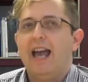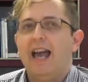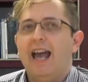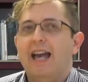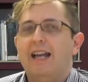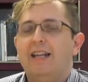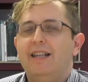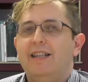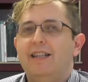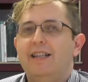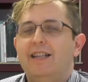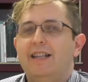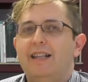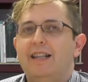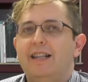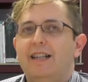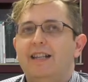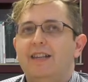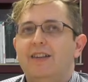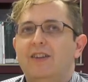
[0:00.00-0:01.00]
And
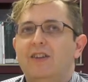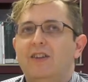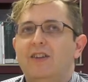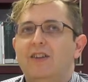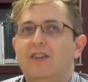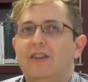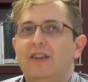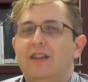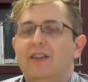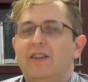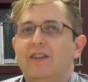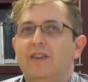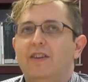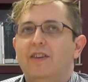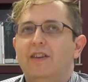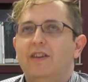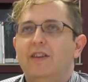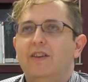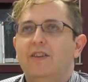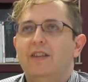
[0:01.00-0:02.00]

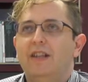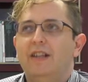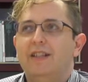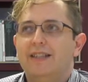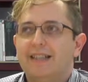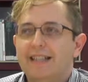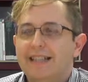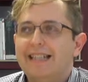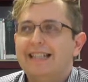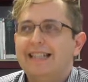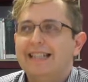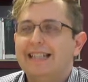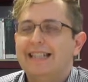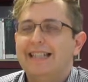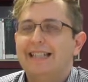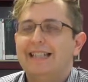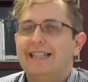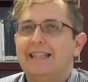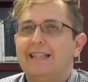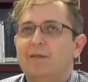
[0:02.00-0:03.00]
the existing
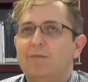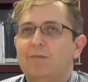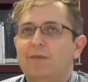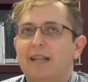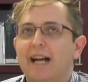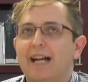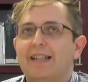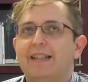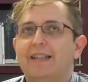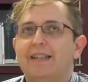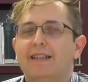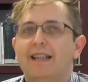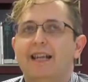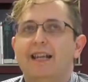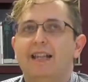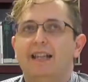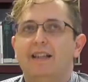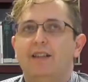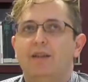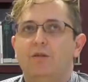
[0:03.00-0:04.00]
system doesn't
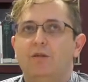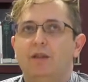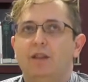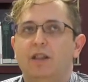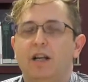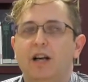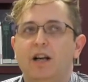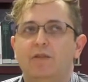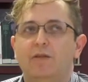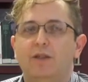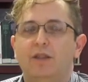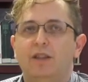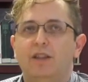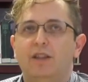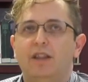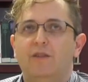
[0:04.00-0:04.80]
take into account